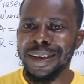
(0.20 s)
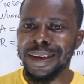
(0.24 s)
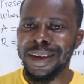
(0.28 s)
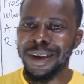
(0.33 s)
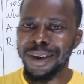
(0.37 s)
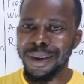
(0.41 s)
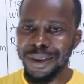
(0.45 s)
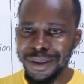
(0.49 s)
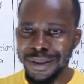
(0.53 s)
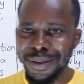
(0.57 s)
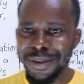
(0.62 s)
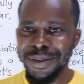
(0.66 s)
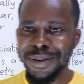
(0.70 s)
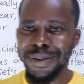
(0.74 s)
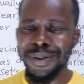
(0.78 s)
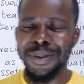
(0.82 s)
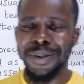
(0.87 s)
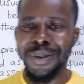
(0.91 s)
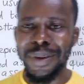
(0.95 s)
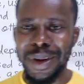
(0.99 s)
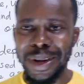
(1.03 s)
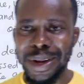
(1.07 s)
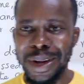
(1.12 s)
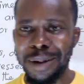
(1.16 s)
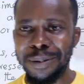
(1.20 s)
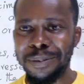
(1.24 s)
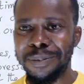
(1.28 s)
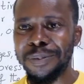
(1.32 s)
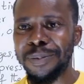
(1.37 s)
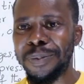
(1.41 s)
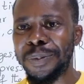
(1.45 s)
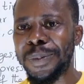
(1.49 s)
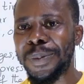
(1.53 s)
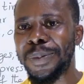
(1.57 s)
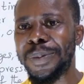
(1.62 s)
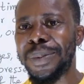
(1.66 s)
Hello, welcome.
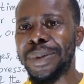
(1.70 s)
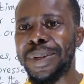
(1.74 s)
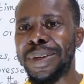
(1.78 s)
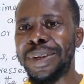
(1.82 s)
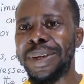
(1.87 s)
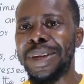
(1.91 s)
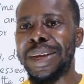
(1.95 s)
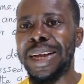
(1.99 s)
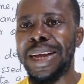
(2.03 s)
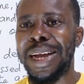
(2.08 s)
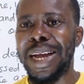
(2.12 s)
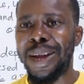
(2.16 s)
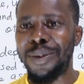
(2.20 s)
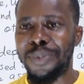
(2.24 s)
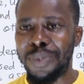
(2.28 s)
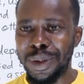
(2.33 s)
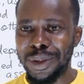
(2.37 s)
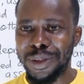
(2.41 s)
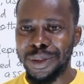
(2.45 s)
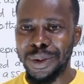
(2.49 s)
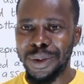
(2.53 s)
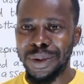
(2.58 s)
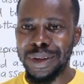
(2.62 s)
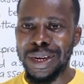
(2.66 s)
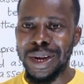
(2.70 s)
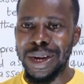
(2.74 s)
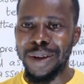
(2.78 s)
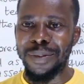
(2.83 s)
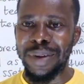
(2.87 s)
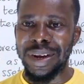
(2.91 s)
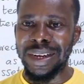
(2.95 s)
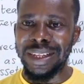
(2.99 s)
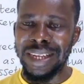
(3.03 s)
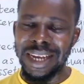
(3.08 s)
Episode number